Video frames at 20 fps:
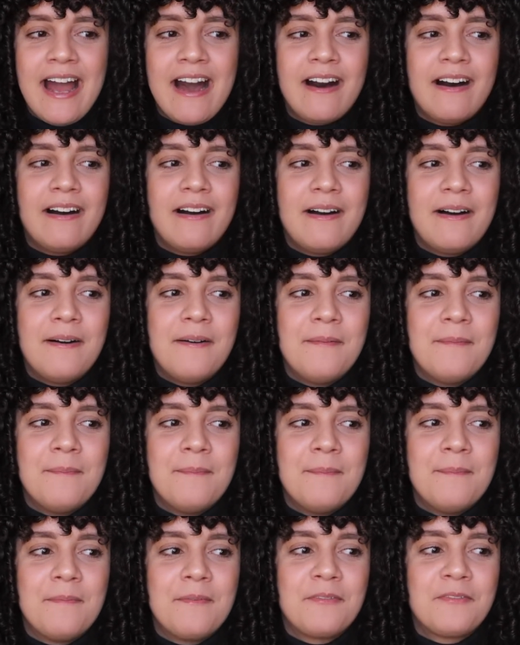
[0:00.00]

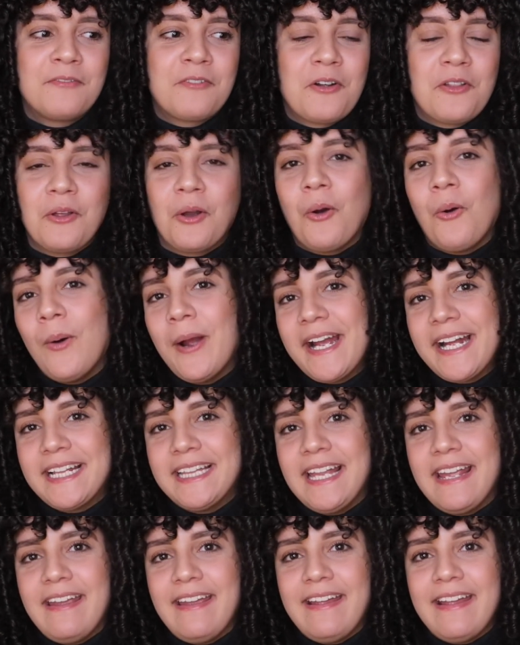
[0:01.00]
Um, for the quick
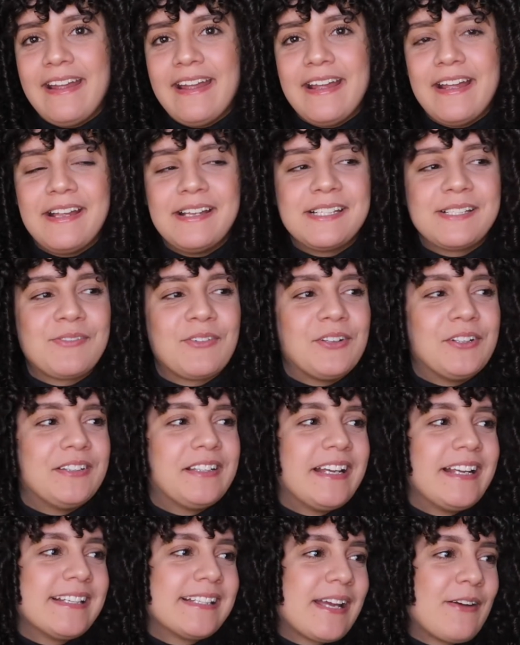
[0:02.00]
days, for the
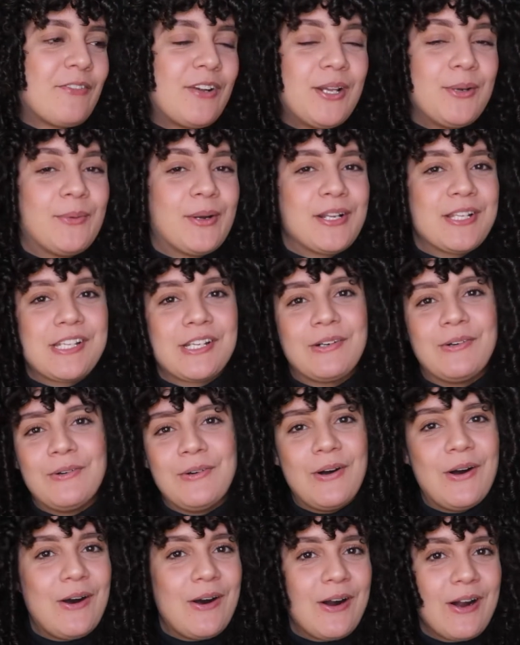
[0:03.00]
days I really wanted to go
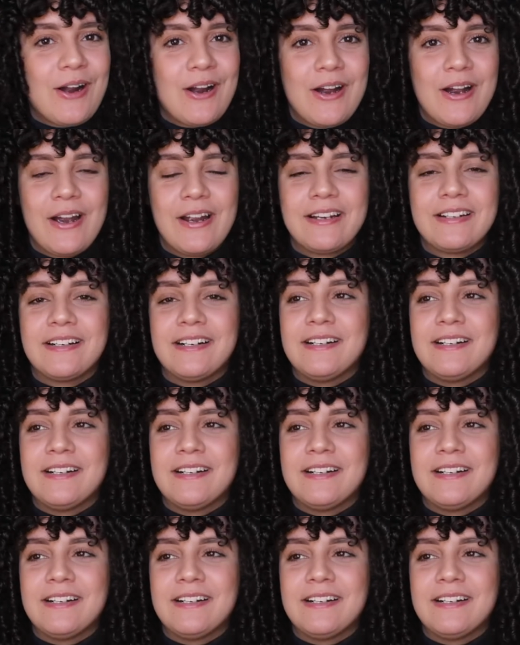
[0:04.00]
hard.